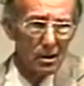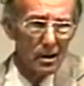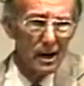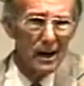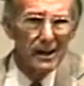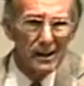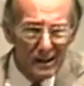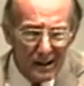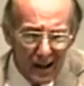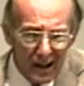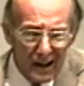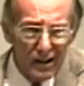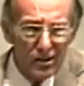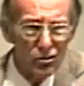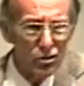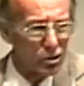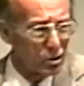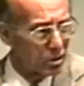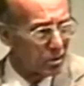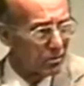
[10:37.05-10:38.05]
in
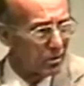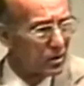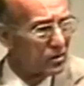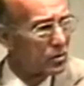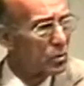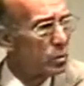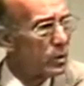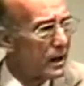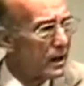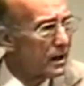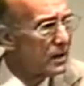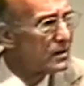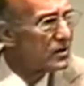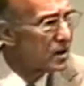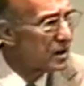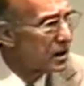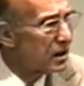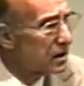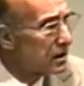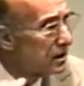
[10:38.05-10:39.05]
nature as well as
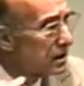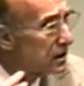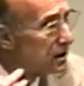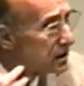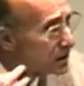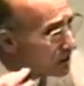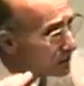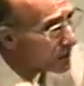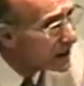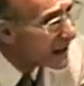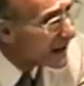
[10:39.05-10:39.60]
in human